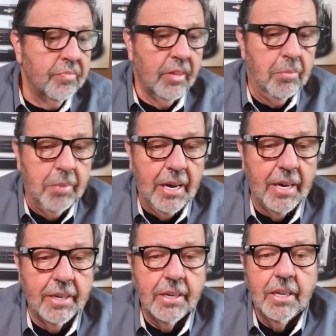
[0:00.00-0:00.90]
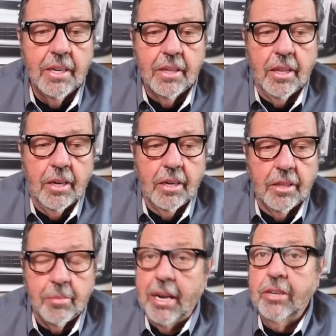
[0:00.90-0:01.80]
But
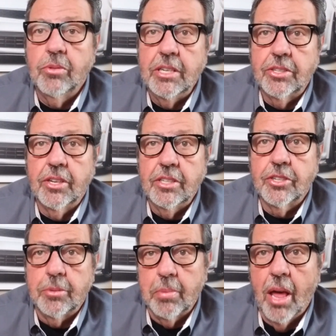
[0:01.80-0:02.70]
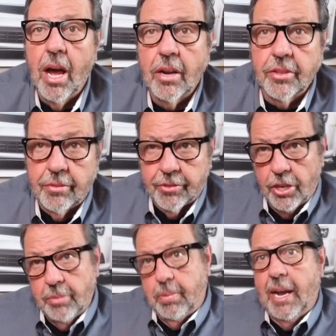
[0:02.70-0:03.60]
the main reason is to block the
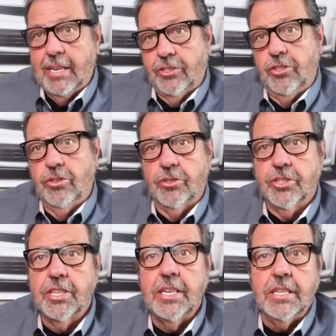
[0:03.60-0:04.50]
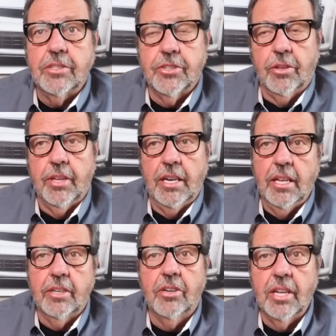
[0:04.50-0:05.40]
front passenger seat, so they
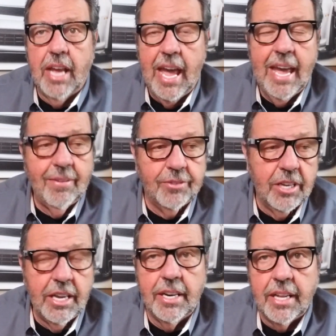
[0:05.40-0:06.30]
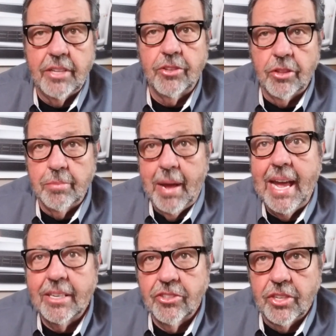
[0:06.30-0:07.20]
literally have to get into the
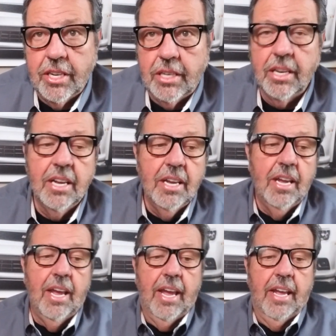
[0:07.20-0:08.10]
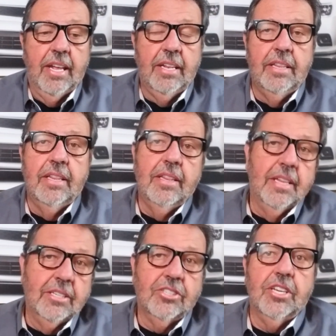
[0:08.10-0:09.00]
back seat and
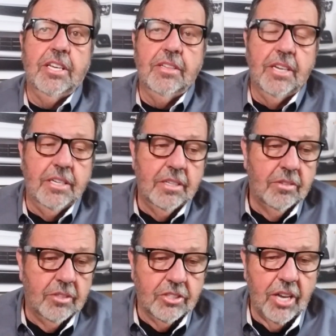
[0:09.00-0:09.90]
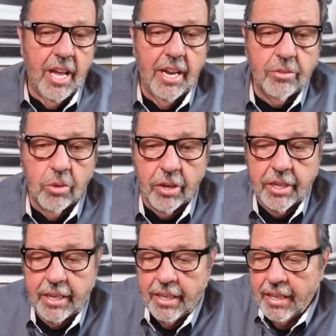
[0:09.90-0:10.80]
they see the slide
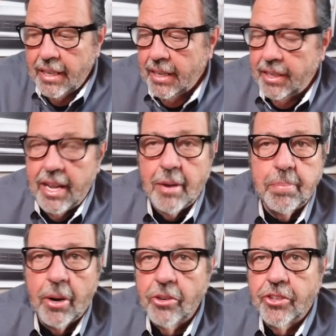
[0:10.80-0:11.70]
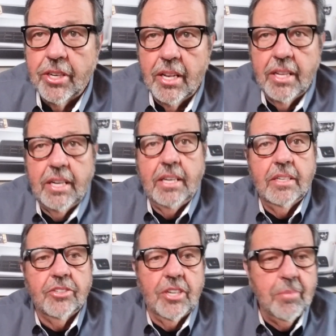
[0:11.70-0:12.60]
working. Now,
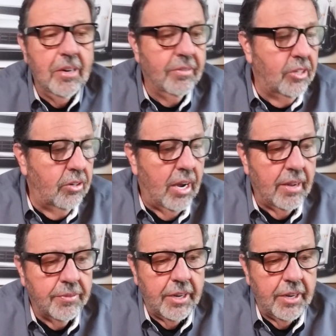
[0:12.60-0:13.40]
personally, some of you out